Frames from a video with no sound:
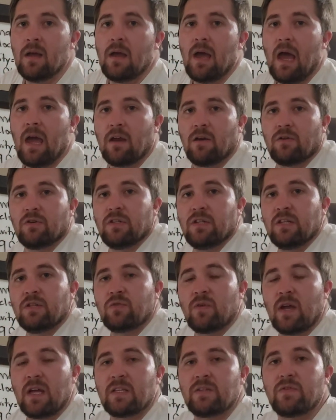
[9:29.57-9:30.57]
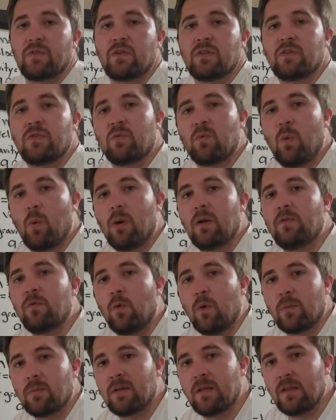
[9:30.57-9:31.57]
Energy transfers from one
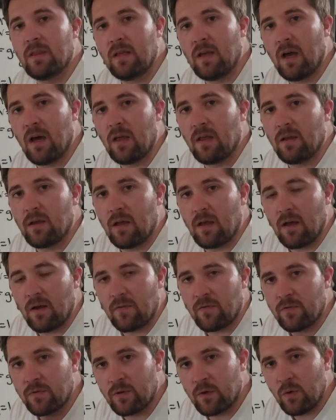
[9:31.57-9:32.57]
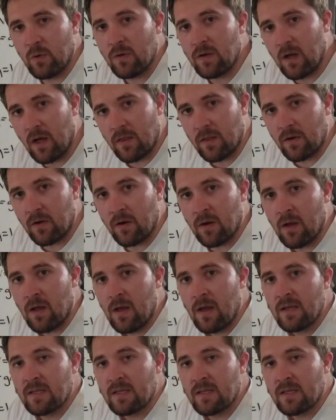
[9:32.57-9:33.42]
form to another.